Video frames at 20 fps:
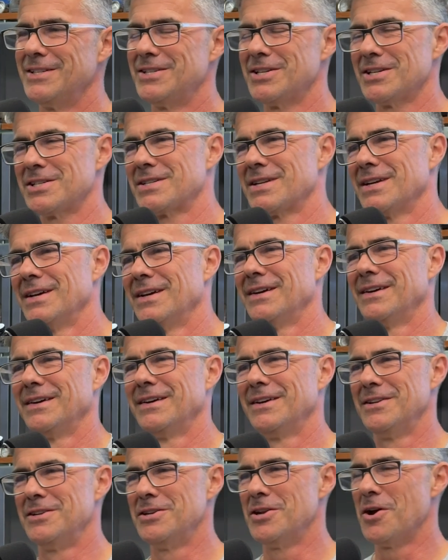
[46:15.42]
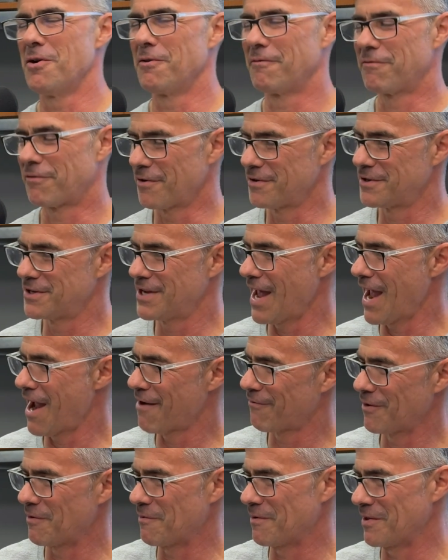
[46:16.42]
Just note to
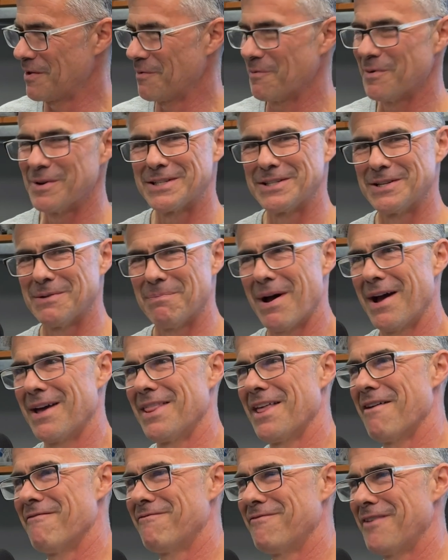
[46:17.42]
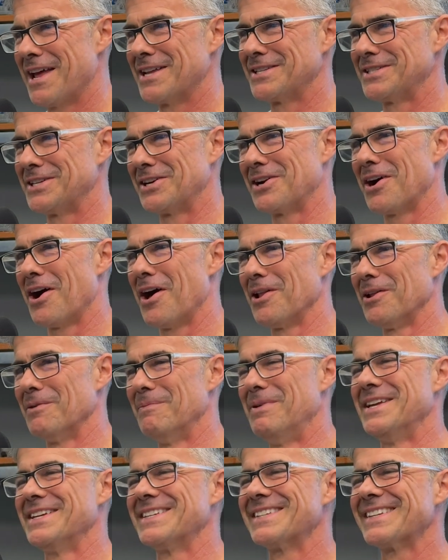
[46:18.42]
everyone that wants to buy that fancy column
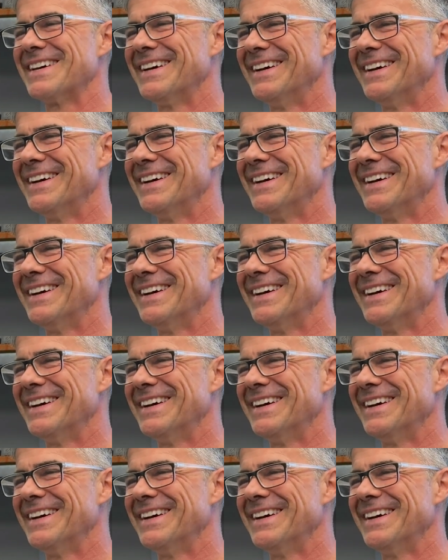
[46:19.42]
is.